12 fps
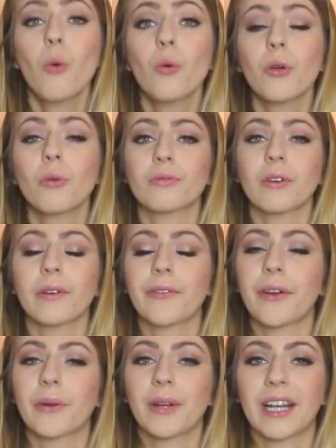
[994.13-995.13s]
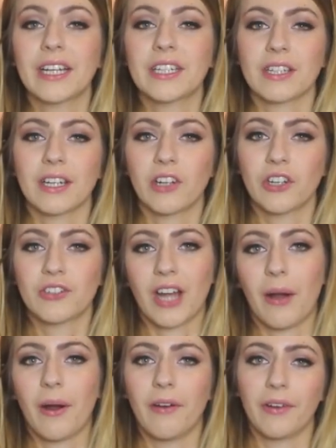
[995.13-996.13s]
Oh no, sorry, very quickly, I'm just gonna give a
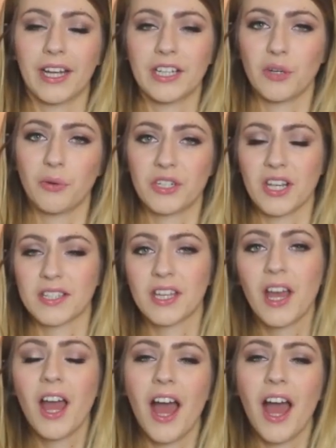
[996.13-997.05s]
shout out in case you watch this.